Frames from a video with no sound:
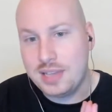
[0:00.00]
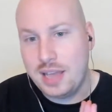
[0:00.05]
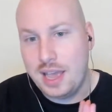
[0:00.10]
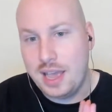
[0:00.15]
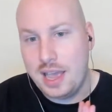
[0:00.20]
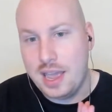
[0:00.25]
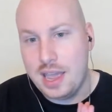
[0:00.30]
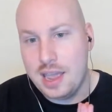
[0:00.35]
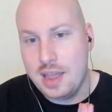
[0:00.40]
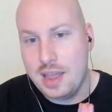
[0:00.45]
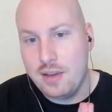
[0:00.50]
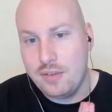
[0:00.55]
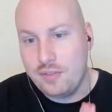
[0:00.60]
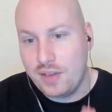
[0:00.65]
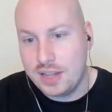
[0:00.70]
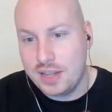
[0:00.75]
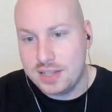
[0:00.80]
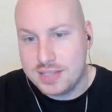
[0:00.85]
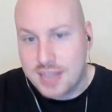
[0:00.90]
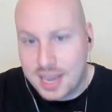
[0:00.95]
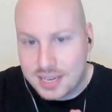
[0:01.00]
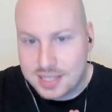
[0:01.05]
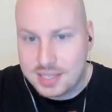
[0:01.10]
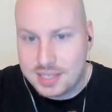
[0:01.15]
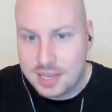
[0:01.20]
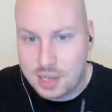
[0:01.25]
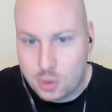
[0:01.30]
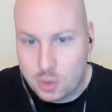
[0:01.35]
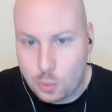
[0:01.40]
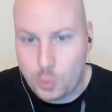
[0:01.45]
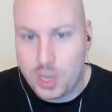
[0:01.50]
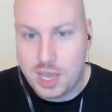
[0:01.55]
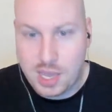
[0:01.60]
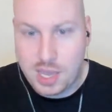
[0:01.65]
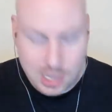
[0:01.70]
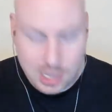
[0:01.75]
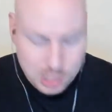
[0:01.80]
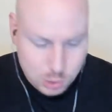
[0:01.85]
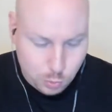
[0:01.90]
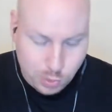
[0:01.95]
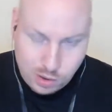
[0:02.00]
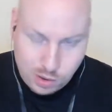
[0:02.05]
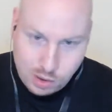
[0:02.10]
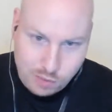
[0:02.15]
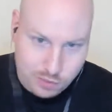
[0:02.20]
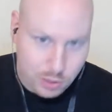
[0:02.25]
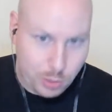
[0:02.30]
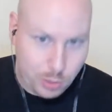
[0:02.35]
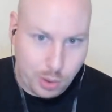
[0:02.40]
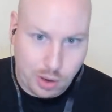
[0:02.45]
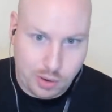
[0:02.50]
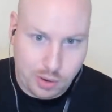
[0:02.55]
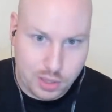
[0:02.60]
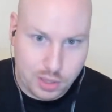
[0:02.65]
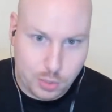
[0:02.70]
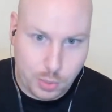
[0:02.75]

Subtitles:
a fantastic weekend wherever you are in the